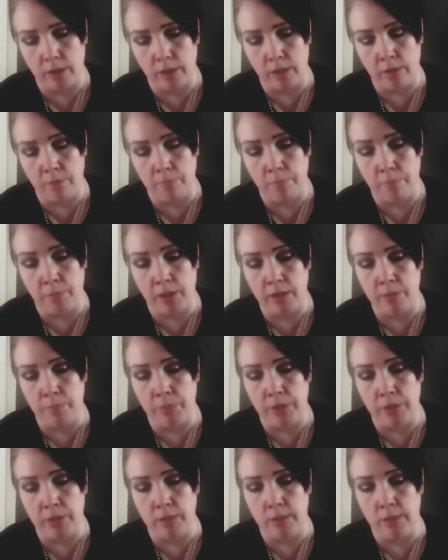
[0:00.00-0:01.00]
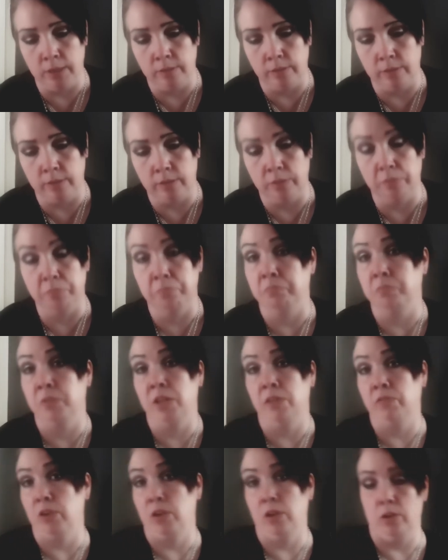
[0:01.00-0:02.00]
Maybe Liz,
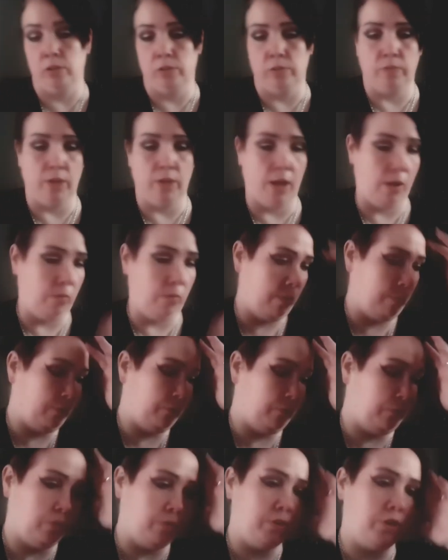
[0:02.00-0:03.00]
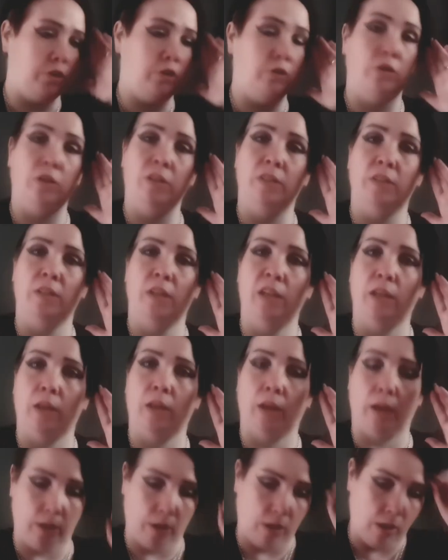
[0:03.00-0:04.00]
never heard of that one before. It's usually tea
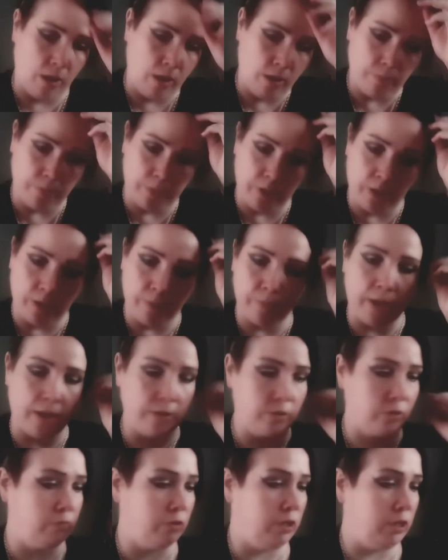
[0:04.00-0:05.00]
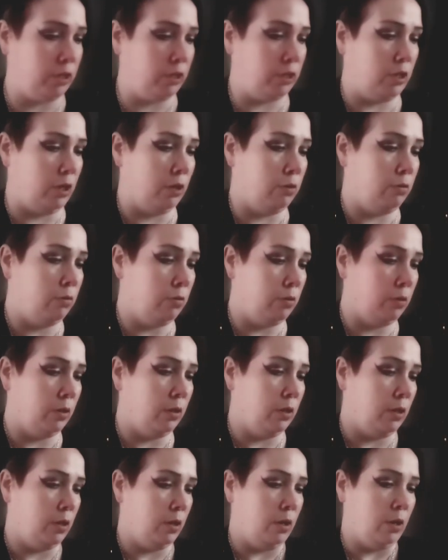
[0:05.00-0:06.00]
cake art, but that's really cute.
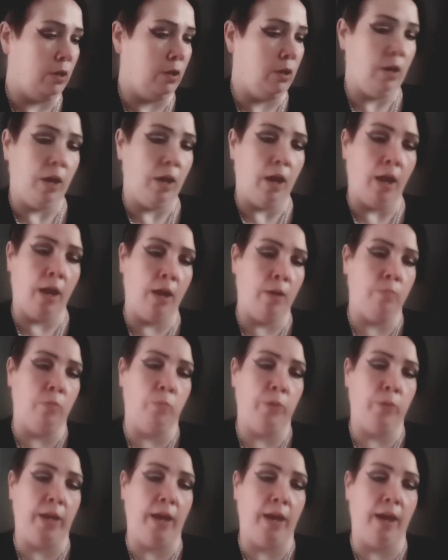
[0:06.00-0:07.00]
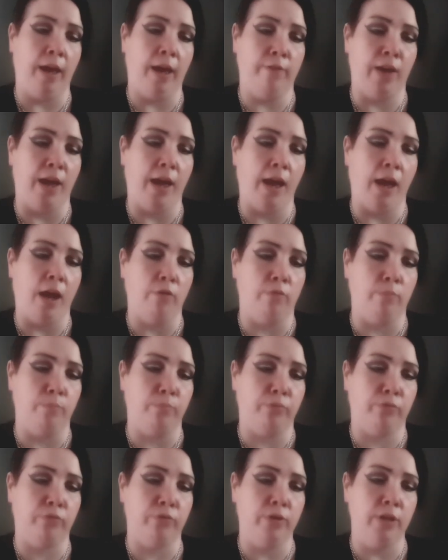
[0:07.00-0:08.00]
We have our
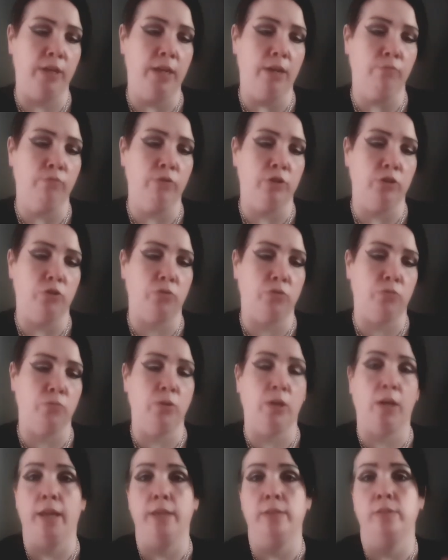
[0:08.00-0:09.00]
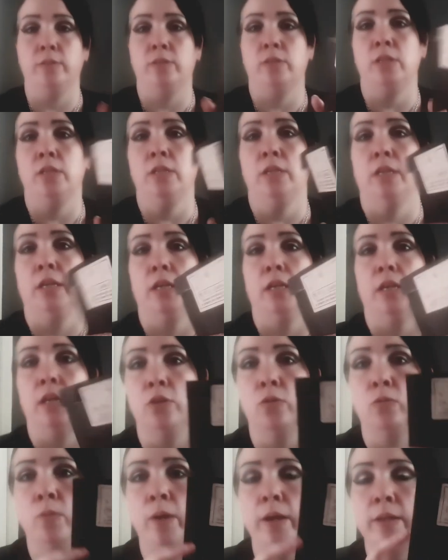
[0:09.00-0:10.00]
pre-ritual cleansing kit.
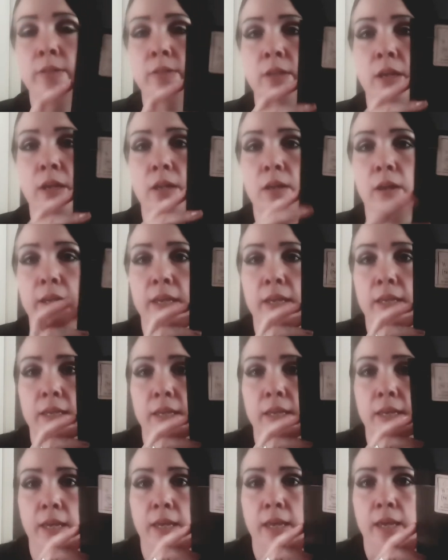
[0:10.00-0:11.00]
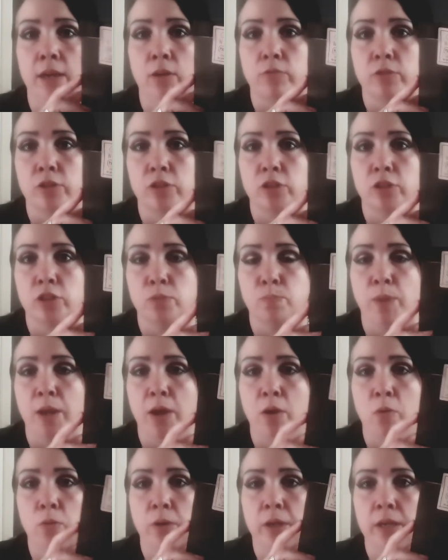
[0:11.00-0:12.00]
You always get like a kit or a
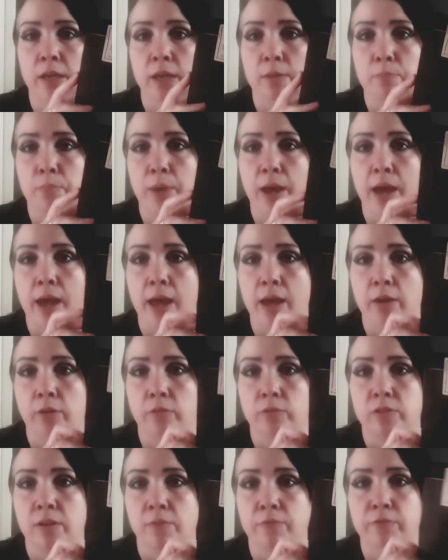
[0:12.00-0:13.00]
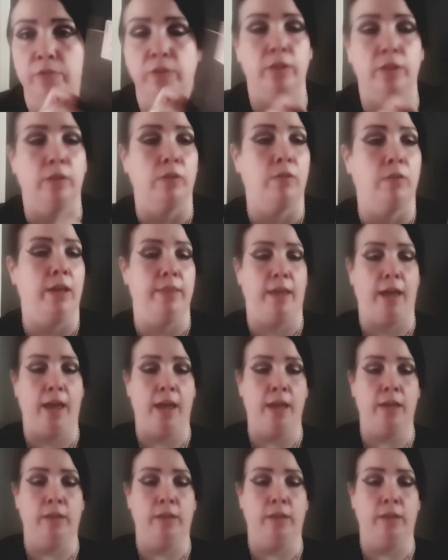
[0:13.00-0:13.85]
spell kit bag or something like that.